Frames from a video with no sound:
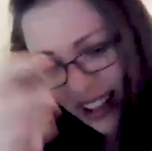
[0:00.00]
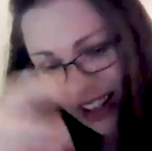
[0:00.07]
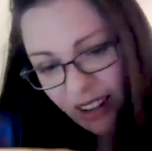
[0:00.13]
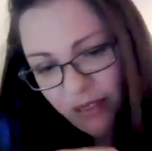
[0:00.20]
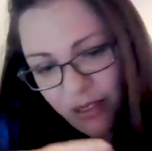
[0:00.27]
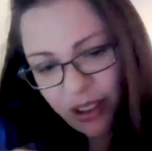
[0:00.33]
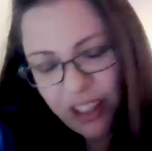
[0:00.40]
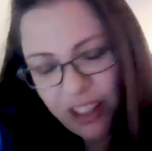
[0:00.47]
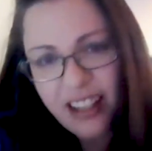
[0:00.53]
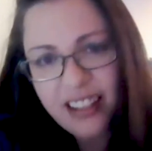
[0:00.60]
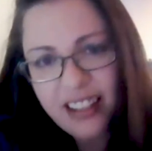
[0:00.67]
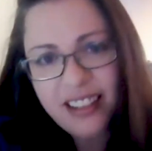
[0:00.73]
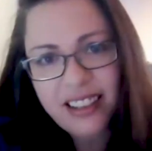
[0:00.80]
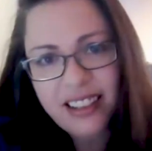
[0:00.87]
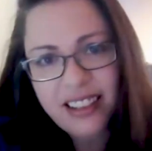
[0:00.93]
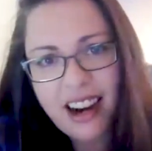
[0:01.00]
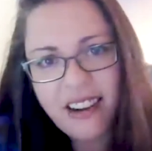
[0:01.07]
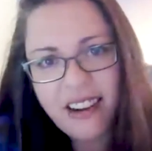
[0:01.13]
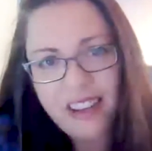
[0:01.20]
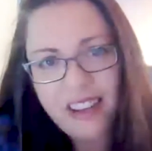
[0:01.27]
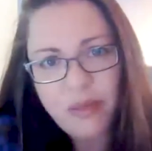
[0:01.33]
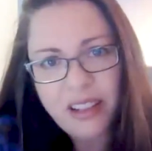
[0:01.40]
a very large
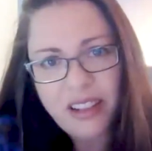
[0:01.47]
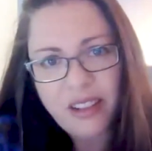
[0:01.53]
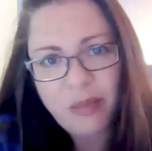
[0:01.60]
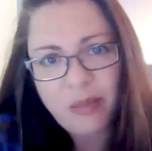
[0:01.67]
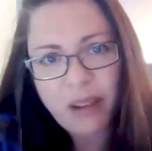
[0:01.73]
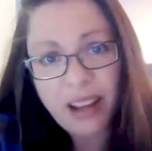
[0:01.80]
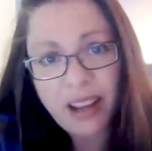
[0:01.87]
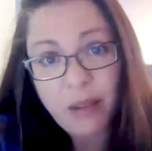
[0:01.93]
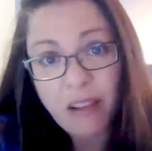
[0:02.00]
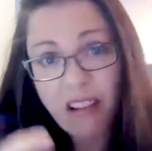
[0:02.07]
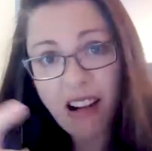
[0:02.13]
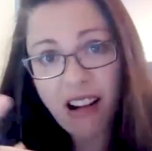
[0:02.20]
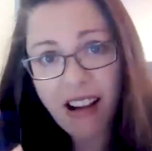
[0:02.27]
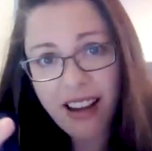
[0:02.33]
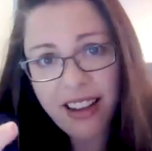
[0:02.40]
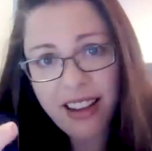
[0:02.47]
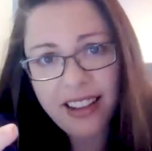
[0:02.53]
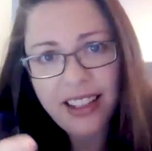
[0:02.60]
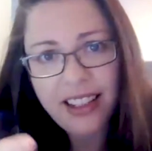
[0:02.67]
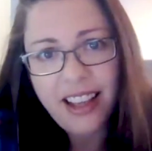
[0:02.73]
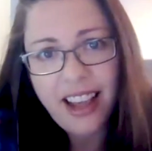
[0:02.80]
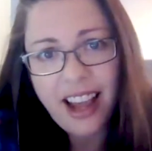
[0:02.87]
scar in the middle of my
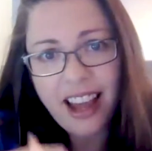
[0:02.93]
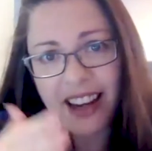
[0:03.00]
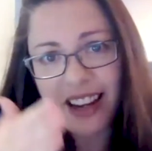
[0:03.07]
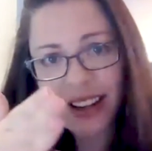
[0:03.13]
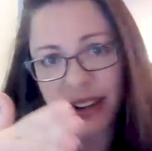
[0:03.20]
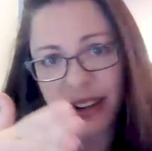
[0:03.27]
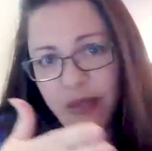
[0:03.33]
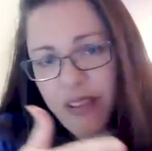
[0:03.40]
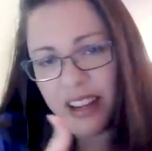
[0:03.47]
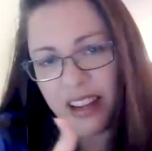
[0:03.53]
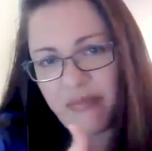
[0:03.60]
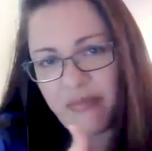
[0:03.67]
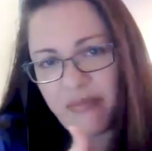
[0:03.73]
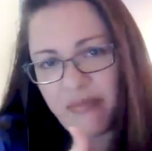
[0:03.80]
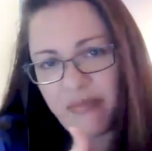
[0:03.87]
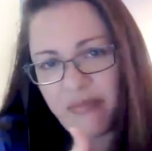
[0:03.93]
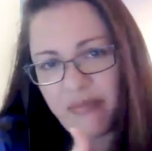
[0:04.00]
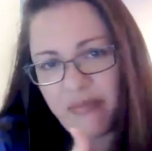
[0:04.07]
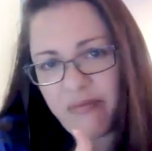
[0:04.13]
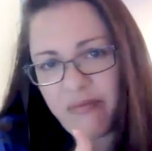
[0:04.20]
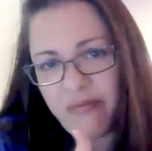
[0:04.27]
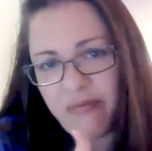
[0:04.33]
MRI, and it
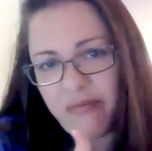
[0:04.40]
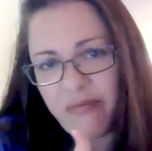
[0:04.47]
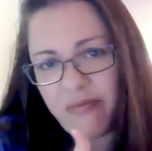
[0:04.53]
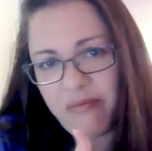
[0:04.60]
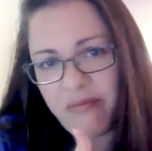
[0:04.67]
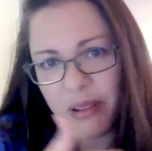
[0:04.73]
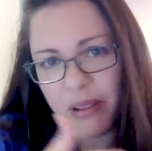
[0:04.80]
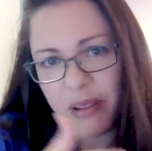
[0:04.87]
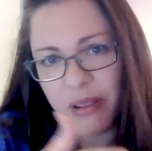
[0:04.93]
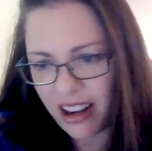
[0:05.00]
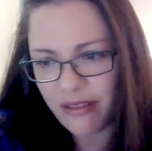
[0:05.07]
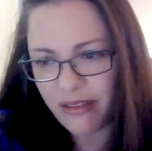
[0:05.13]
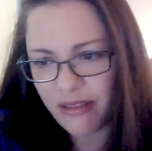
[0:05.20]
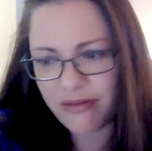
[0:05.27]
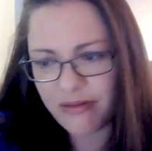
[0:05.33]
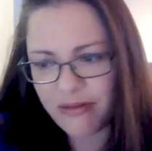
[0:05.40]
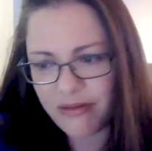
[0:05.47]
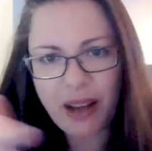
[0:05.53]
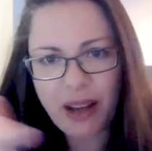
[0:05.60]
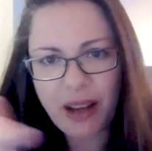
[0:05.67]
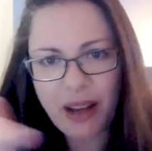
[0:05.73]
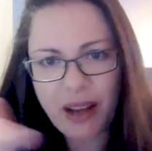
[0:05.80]
pervades kind of
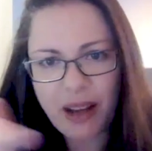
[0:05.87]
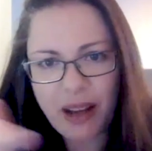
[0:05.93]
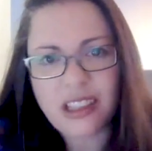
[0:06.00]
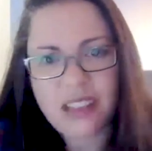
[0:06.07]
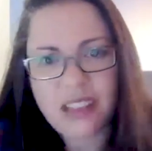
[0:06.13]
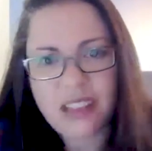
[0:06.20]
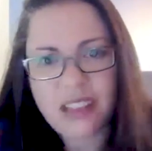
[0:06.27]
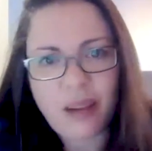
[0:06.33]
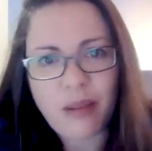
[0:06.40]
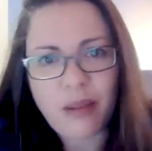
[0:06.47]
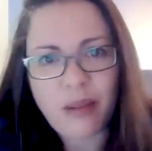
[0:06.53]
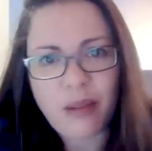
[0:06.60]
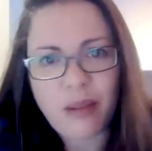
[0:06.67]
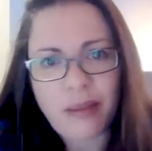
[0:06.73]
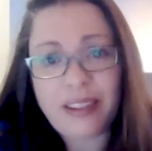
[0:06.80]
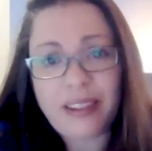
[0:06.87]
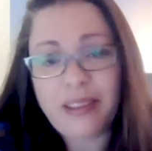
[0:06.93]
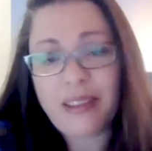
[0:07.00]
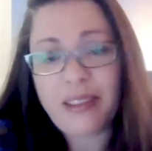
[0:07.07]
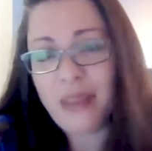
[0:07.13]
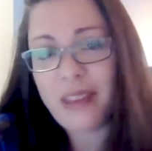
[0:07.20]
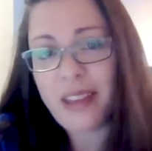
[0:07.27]
about 2/3 of my
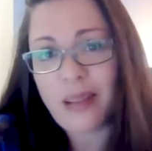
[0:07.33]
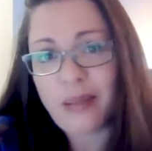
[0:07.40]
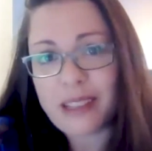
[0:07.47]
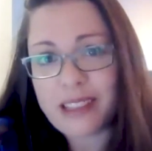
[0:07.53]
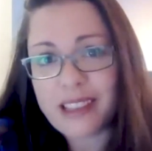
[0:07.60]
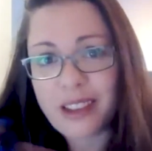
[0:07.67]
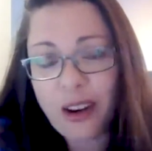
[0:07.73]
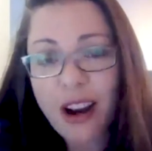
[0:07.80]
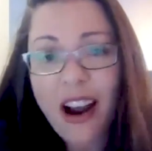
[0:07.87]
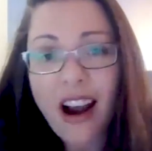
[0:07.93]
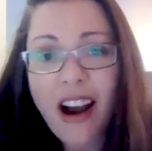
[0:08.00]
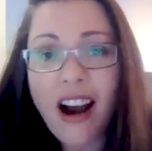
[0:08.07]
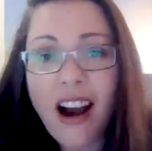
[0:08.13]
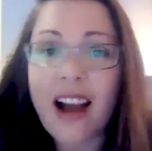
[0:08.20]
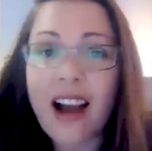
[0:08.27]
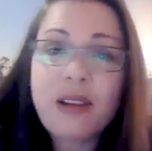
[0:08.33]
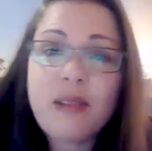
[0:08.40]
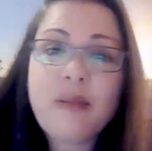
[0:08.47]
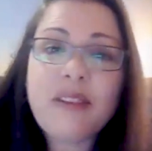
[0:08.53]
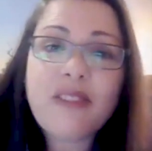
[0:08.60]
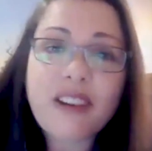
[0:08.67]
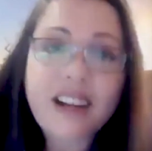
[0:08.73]
hypothalamus. So I'm going
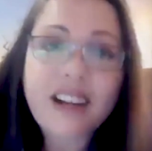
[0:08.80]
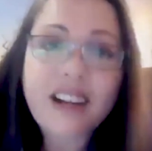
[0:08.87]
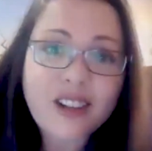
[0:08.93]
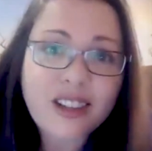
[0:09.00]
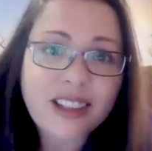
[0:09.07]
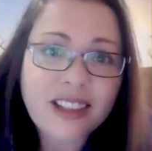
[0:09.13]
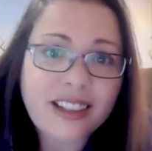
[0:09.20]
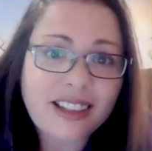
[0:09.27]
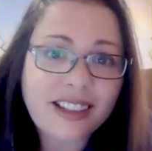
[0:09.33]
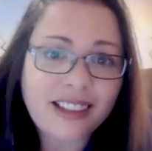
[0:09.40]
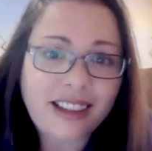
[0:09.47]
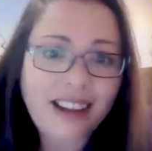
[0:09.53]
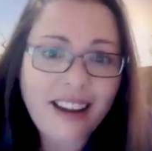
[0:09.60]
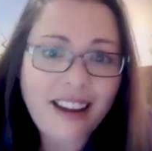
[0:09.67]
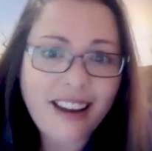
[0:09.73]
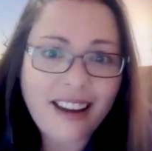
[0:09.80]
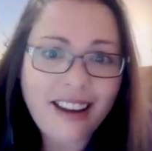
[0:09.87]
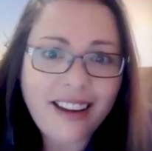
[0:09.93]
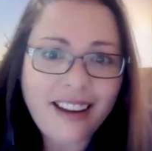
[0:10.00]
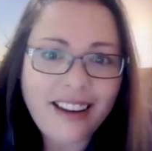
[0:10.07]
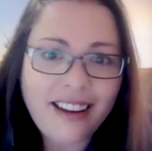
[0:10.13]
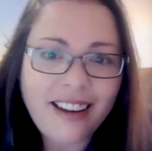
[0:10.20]
to be very interested to
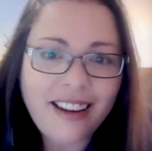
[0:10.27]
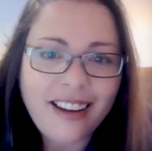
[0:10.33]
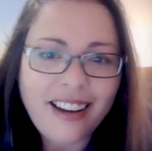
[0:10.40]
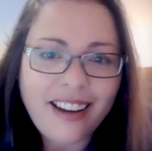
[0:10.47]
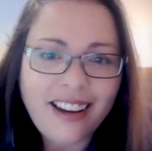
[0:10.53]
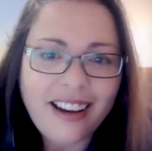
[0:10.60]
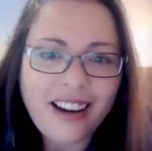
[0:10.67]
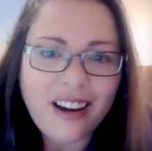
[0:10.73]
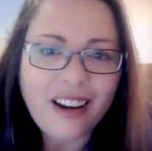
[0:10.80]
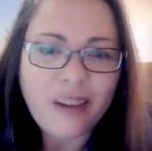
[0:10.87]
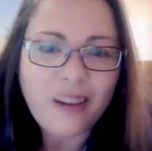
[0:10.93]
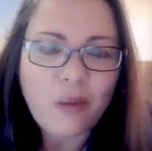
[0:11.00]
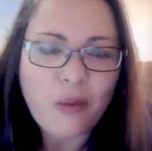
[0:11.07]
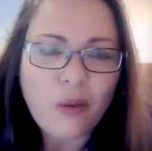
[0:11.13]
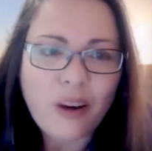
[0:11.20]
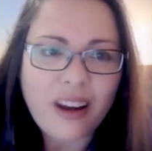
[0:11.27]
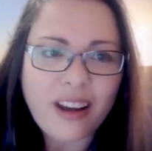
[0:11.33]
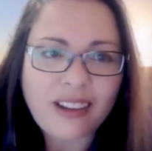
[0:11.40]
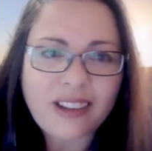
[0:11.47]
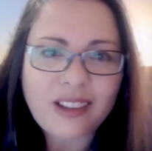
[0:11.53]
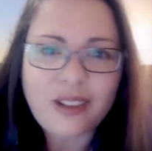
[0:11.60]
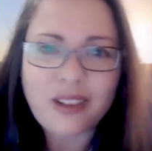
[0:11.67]
see what
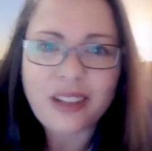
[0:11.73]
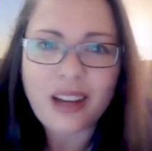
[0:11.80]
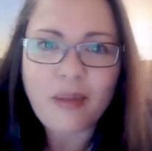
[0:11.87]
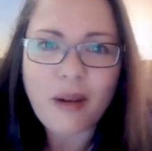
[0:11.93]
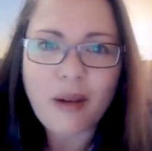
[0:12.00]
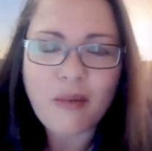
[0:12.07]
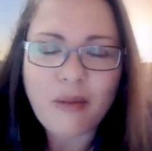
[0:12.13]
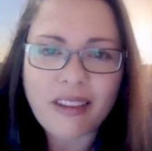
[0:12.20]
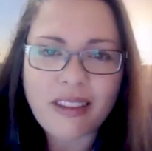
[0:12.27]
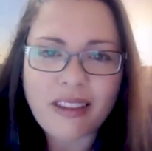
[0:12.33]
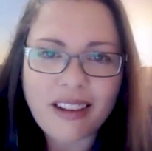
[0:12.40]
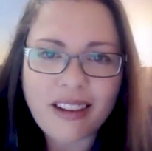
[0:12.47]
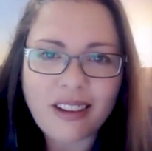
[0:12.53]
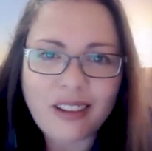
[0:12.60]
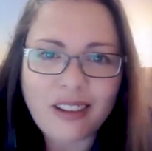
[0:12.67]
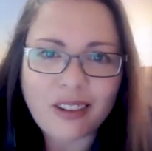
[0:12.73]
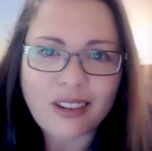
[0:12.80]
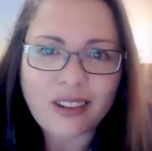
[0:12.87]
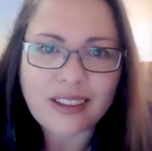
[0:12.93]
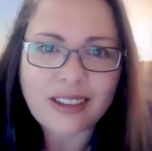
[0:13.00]
else you come up with along those